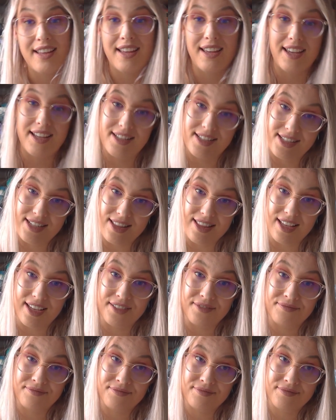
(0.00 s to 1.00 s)
and sit there
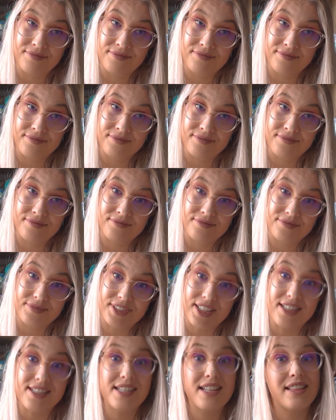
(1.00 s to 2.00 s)

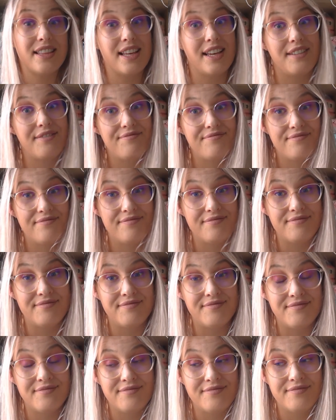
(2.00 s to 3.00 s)
and sit there.
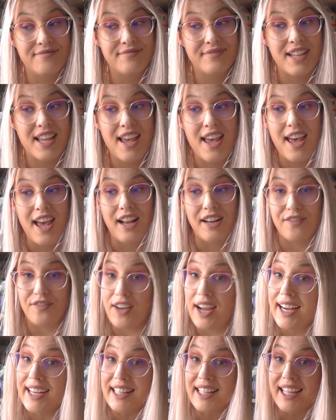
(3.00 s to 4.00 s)
And
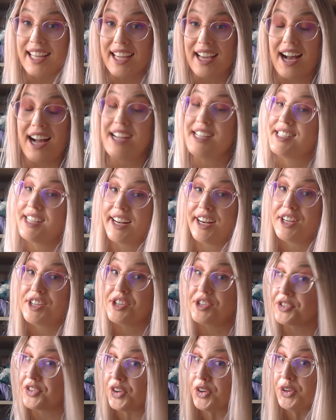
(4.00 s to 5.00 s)
finally, I started to
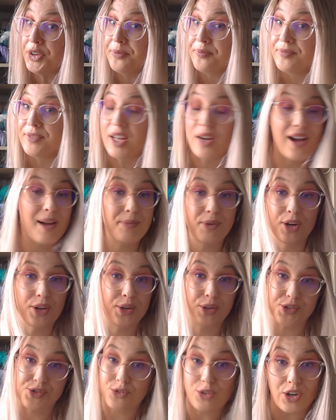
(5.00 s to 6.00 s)
draw. Now, I'm not a
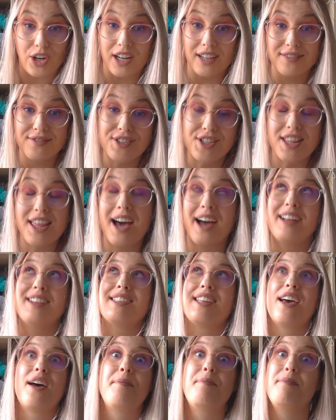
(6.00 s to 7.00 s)
good drawer, so that's
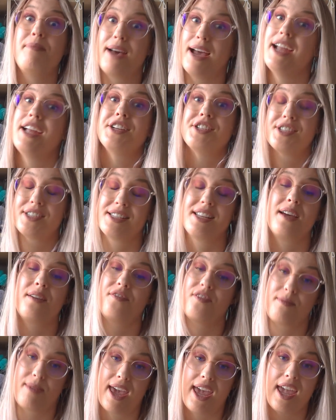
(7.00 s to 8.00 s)
a major step
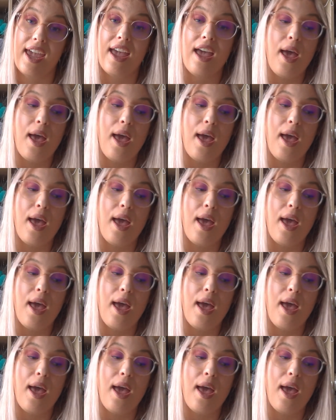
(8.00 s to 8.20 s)
for me.